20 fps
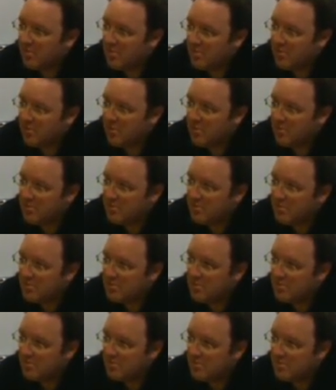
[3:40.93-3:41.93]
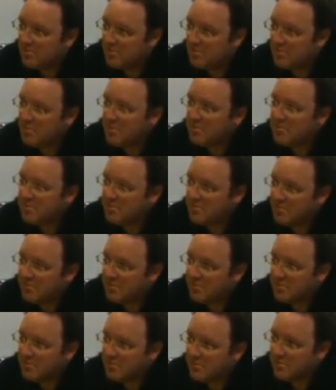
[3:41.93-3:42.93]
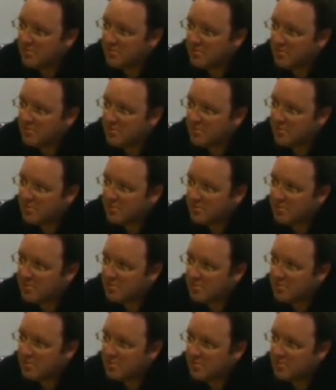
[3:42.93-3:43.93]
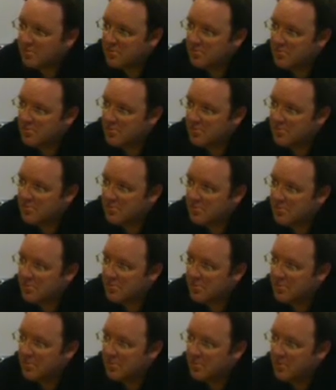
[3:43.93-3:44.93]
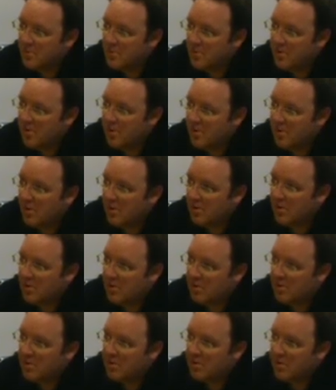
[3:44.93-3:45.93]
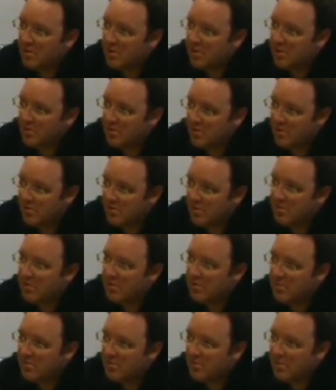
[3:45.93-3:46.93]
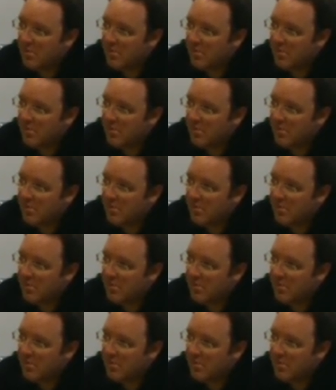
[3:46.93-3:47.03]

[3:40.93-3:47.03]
This person isn't speaking.